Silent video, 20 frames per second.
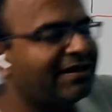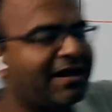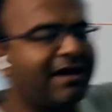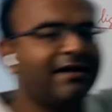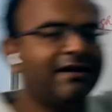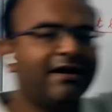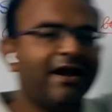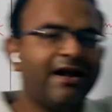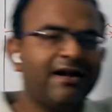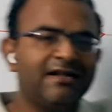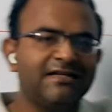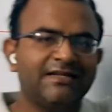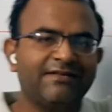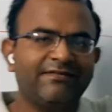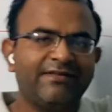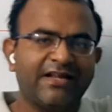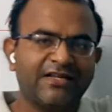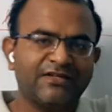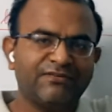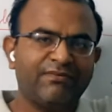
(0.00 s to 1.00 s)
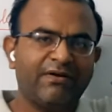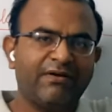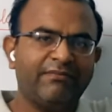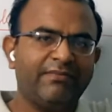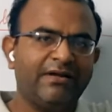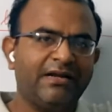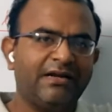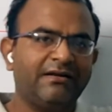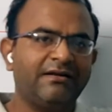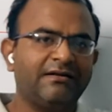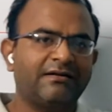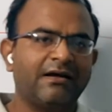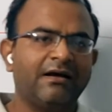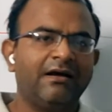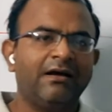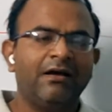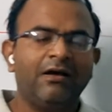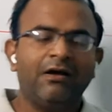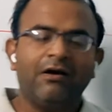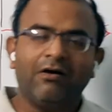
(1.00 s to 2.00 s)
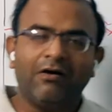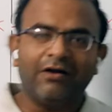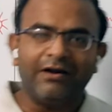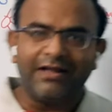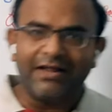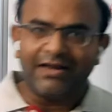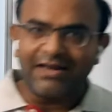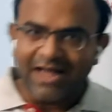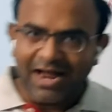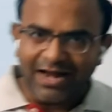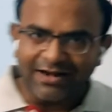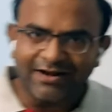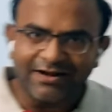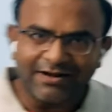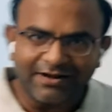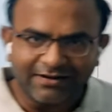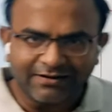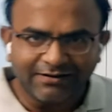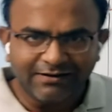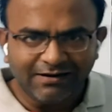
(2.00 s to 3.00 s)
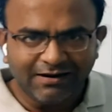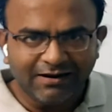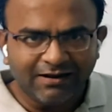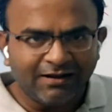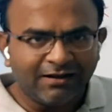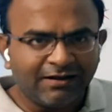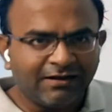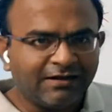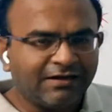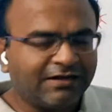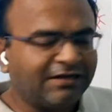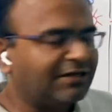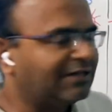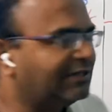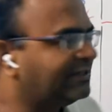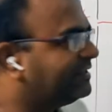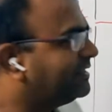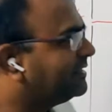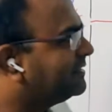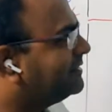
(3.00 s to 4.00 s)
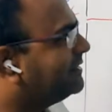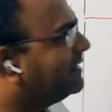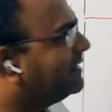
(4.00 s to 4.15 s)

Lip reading: the 1887 experiment are nearly identical, just